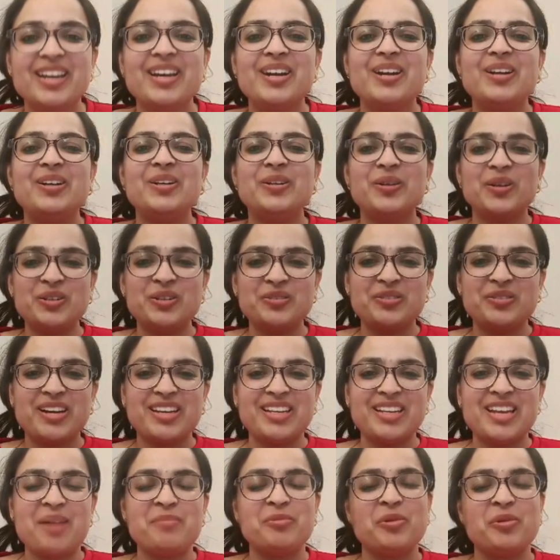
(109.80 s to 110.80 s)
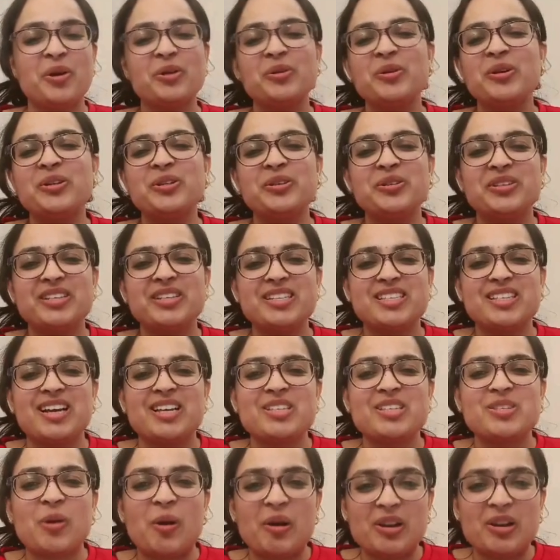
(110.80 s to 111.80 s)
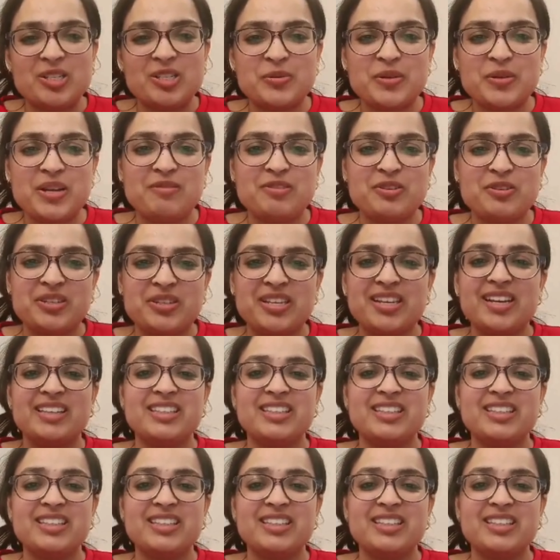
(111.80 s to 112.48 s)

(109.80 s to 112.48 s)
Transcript: Don't worry, I'm not going to discuss all 12 today,